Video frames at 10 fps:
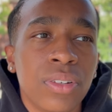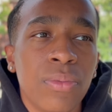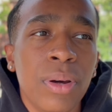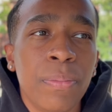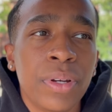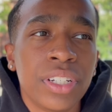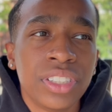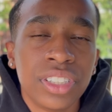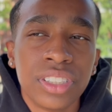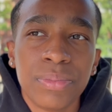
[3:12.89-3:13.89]
What
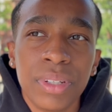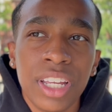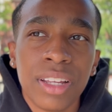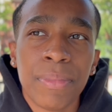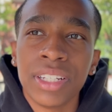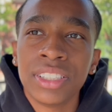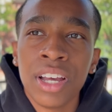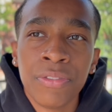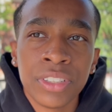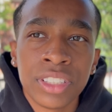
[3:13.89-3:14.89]
pushes me in my
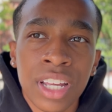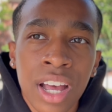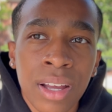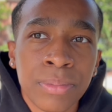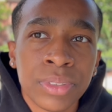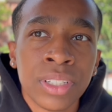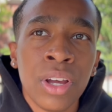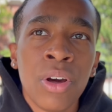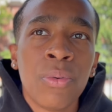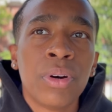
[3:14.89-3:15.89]
toughest times,
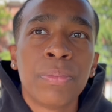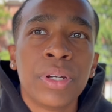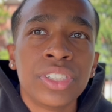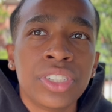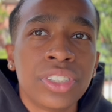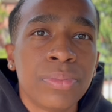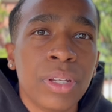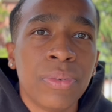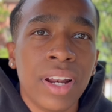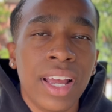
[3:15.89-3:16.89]
what pushes me
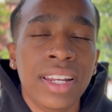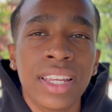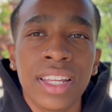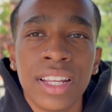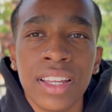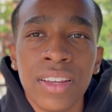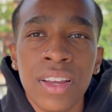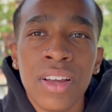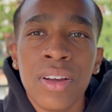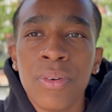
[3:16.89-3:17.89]
when I need it,
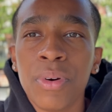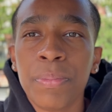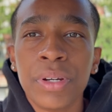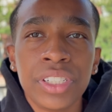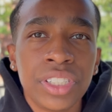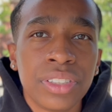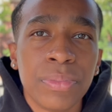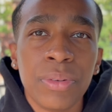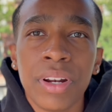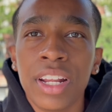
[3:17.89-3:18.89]
what pushes
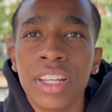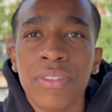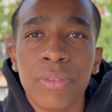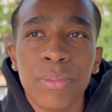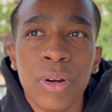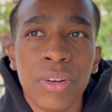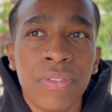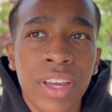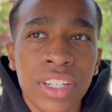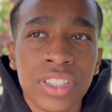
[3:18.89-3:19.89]
me when I need
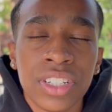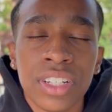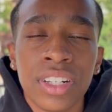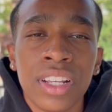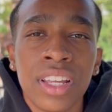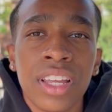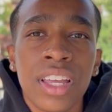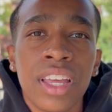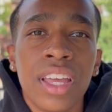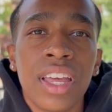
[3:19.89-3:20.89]
motivation
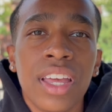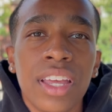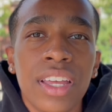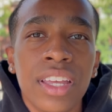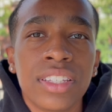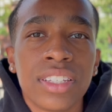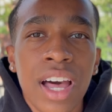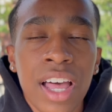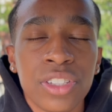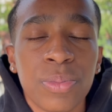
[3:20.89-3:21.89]
is
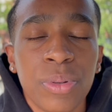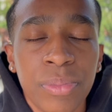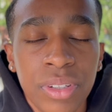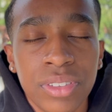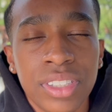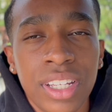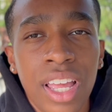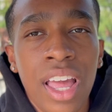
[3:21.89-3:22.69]
gospel music.